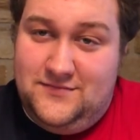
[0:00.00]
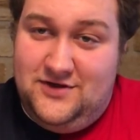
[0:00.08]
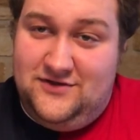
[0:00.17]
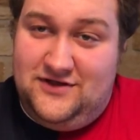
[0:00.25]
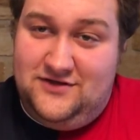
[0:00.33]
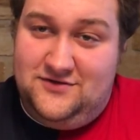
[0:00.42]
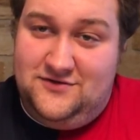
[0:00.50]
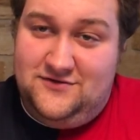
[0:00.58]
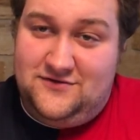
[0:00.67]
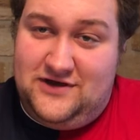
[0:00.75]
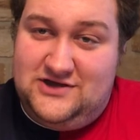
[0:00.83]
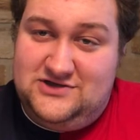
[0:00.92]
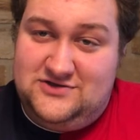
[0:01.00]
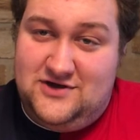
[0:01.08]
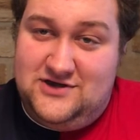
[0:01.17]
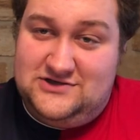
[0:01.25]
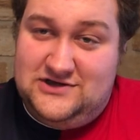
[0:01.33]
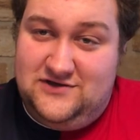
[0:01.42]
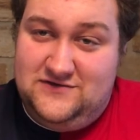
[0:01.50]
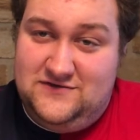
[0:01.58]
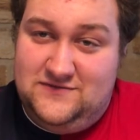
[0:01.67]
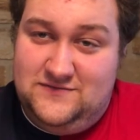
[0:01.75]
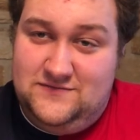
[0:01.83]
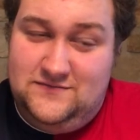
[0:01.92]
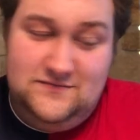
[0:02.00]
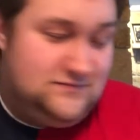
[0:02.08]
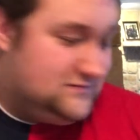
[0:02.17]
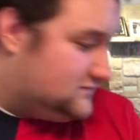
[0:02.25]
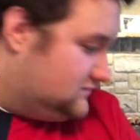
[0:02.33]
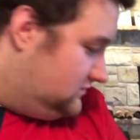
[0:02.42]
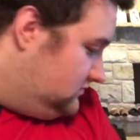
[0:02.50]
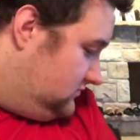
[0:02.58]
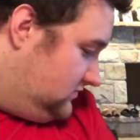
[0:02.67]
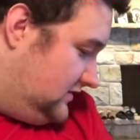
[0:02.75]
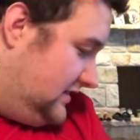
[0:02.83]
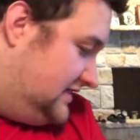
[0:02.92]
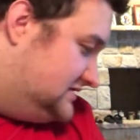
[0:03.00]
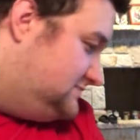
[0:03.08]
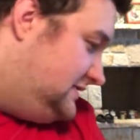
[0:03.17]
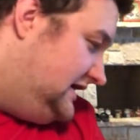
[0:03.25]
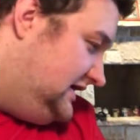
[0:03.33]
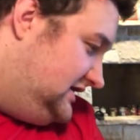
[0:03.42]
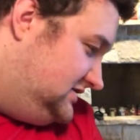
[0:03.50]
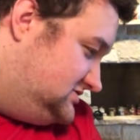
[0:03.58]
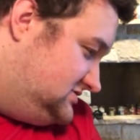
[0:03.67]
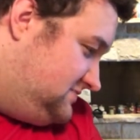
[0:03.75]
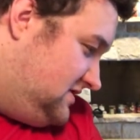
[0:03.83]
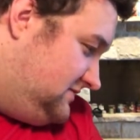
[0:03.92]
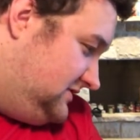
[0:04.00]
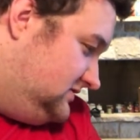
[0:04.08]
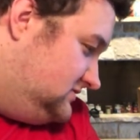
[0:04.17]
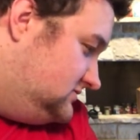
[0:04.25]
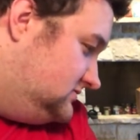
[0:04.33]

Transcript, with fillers: Hear that little scratchy scratch sounds? That's Paige, the puppy,